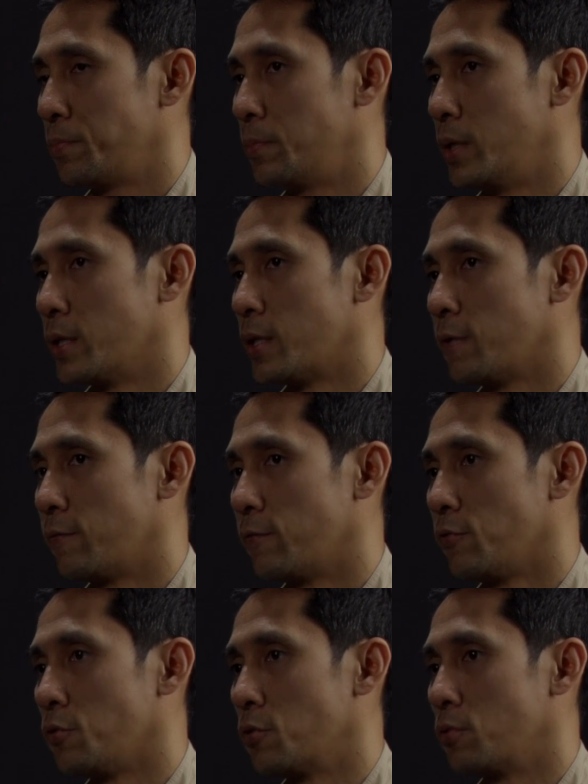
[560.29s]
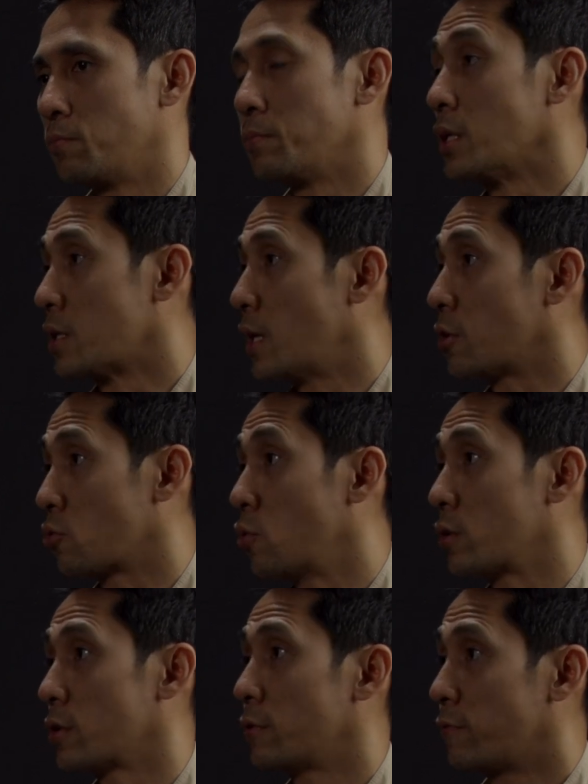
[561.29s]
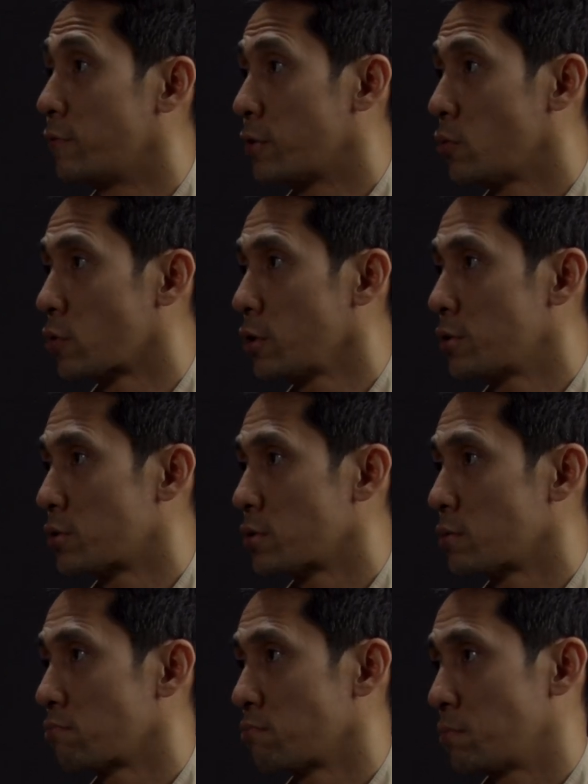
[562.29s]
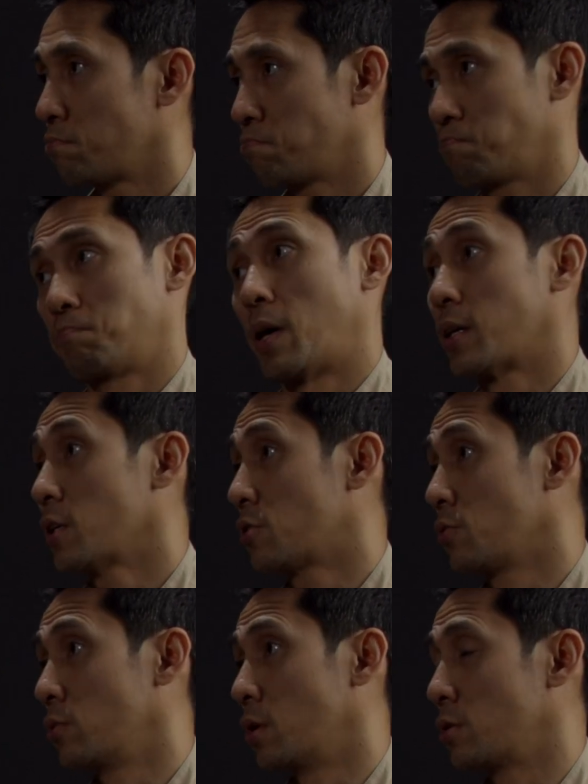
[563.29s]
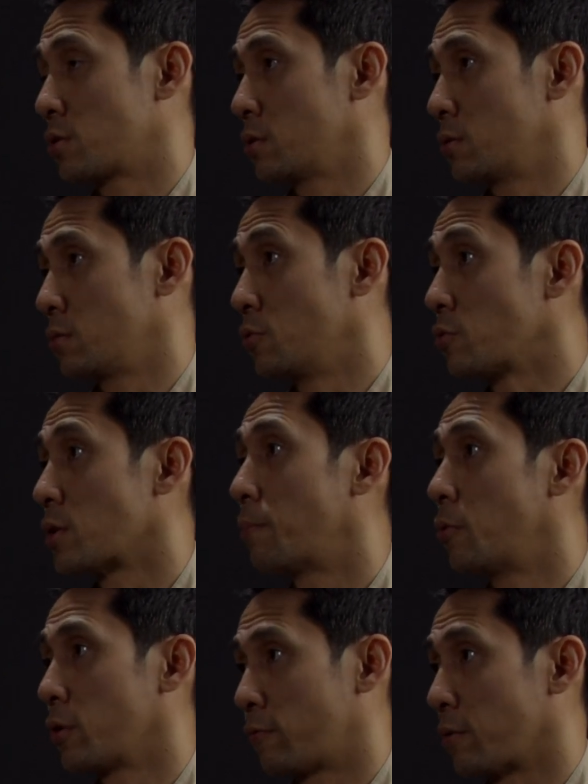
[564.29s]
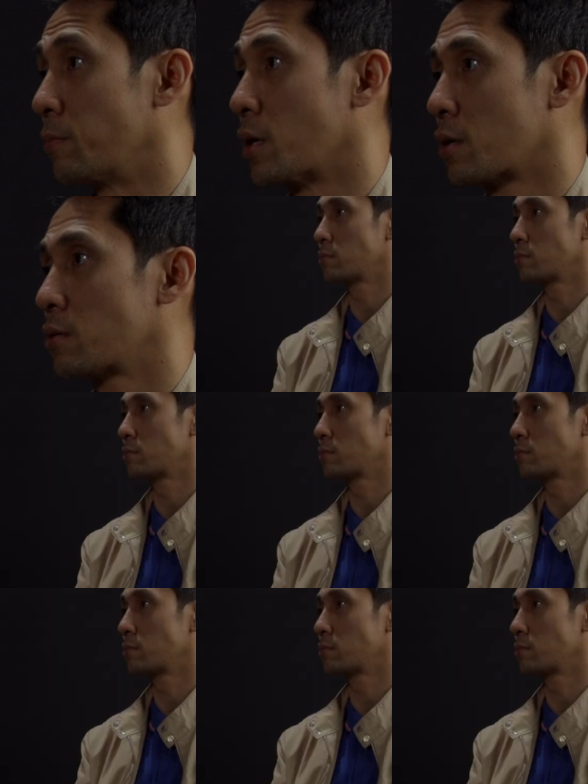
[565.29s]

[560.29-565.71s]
but if you don't meet that 250 words, I guess you'll also lose a point from there.